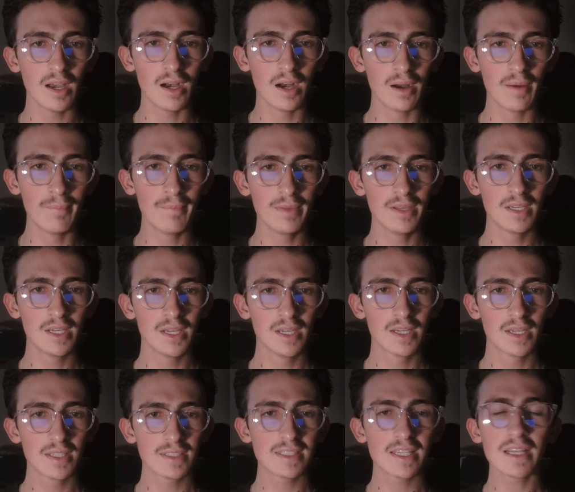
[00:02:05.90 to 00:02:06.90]
Um,
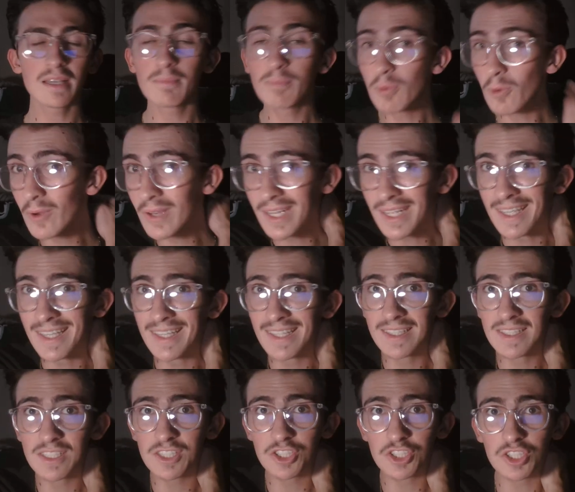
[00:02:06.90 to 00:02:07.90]
second point
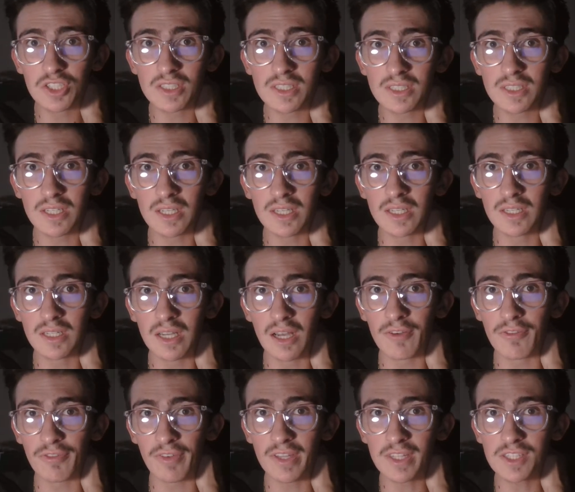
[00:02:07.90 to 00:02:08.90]
is just uh,
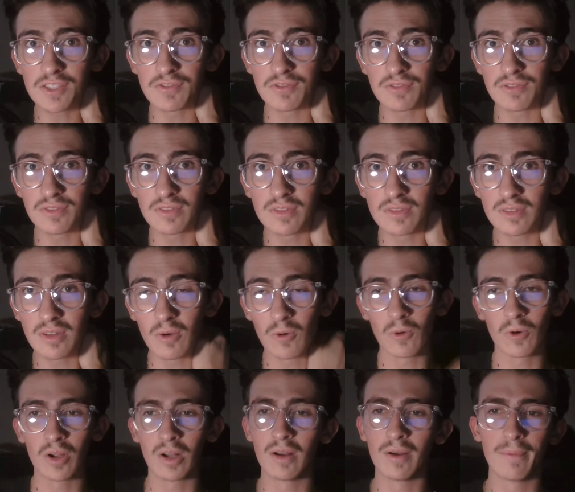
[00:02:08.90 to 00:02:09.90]
offensive
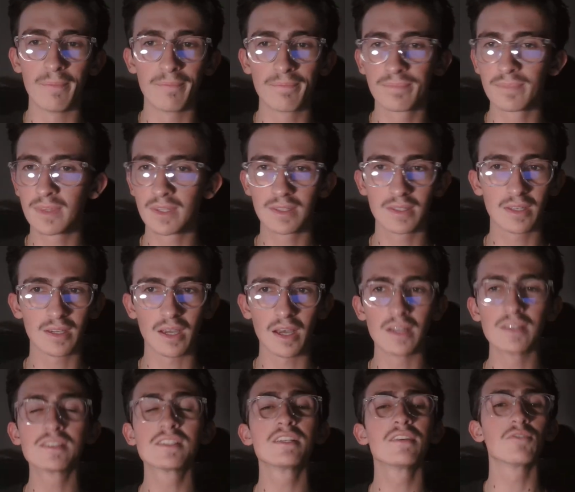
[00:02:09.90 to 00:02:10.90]
or um,
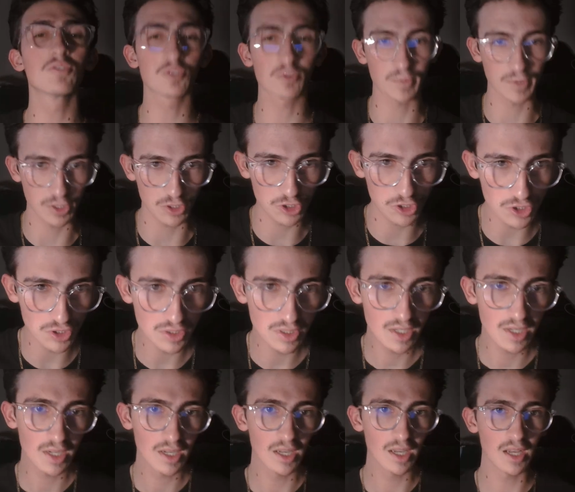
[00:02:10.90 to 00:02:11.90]
uncivil speech.